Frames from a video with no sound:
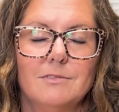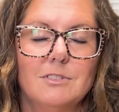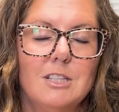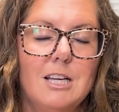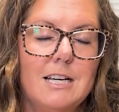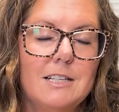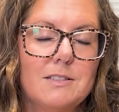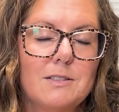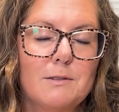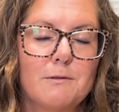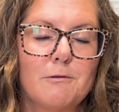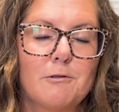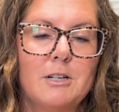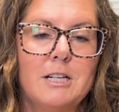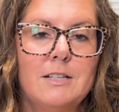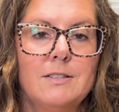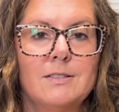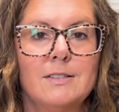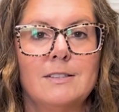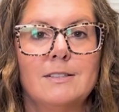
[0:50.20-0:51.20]
Lots of
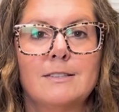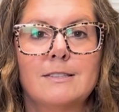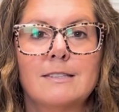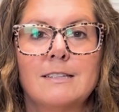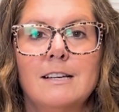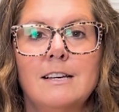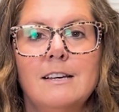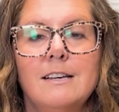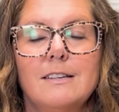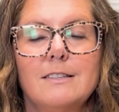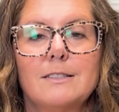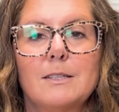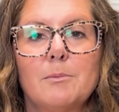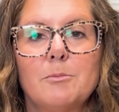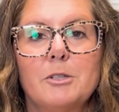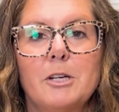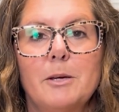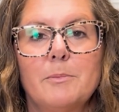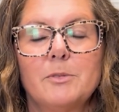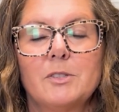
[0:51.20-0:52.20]
reasons.
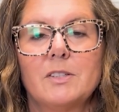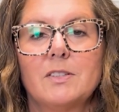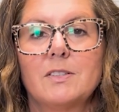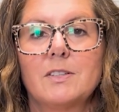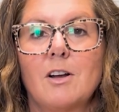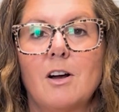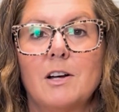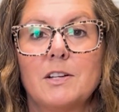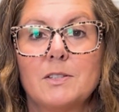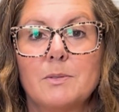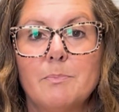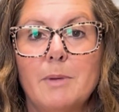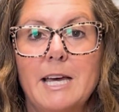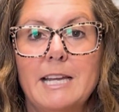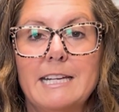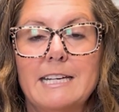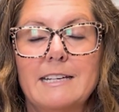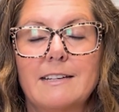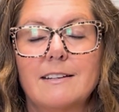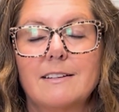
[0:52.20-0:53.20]
Sometimes it's
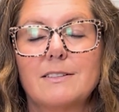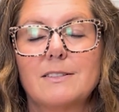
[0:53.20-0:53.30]
cosmetic.